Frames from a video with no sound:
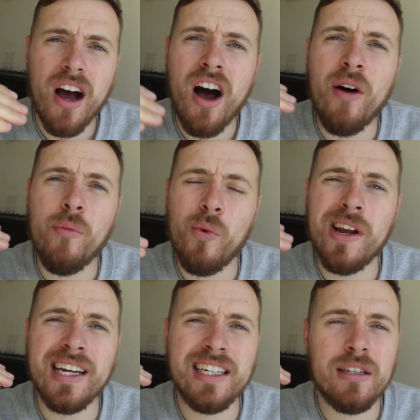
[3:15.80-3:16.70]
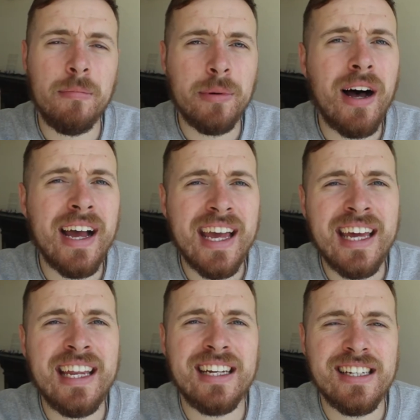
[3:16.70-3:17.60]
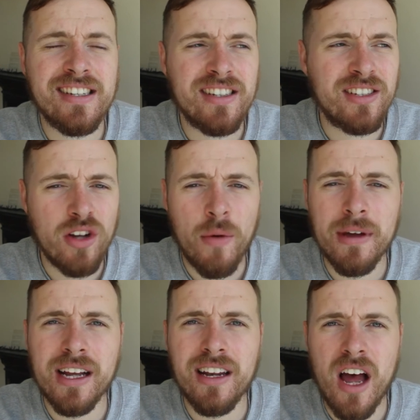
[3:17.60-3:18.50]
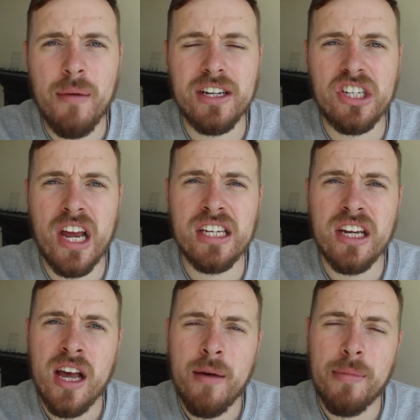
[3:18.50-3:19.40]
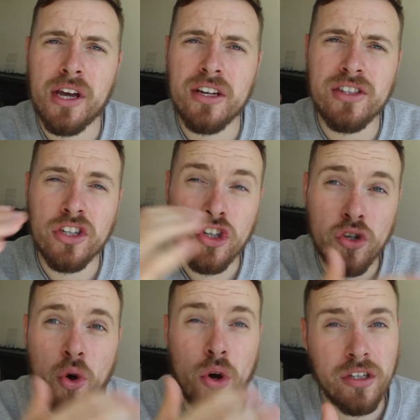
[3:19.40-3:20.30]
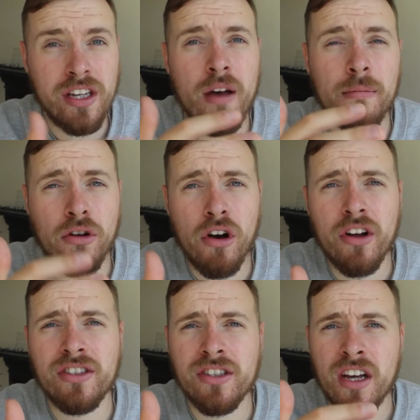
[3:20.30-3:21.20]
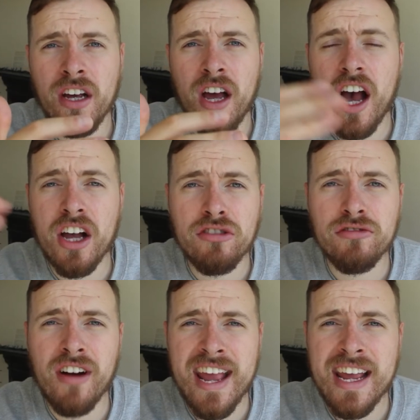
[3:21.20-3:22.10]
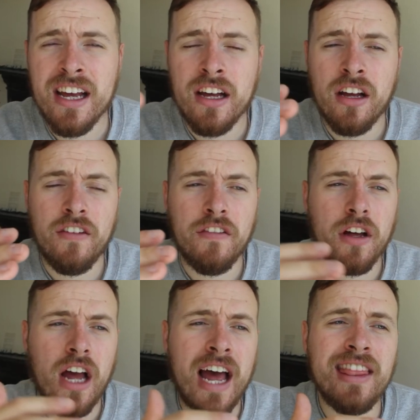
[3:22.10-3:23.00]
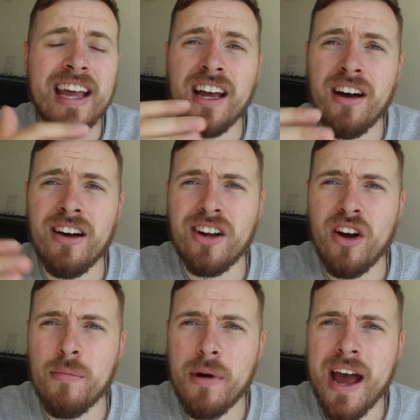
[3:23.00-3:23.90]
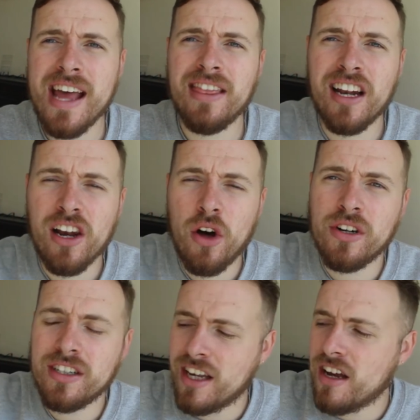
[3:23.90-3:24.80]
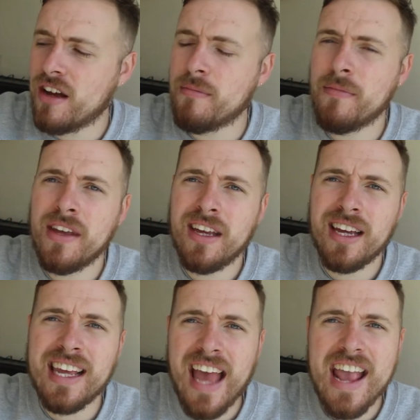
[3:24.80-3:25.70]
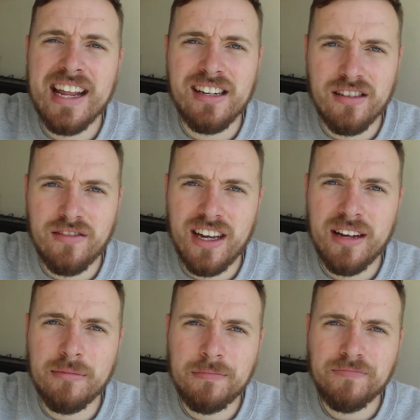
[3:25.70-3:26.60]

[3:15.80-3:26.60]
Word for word: aren't willing to buy into stopping climate change because the short-term costs are great and they can't comprehend the long-term gains of it.